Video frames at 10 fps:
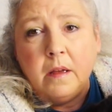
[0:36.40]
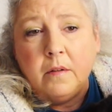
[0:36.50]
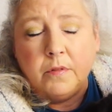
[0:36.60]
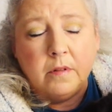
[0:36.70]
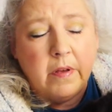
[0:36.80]

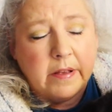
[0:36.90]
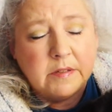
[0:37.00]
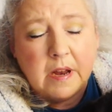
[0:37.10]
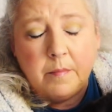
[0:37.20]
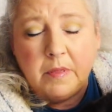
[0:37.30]
for the
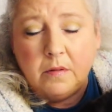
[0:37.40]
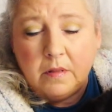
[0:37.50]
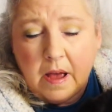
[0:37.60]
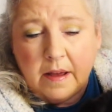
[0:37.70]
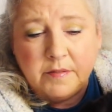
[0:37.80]
last time in their
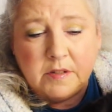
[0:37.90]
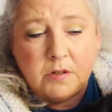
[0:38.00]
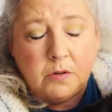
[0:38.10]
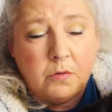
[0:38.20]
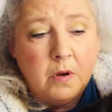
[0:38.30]
lives
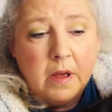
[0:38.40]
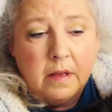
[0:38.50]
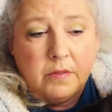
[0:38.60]
to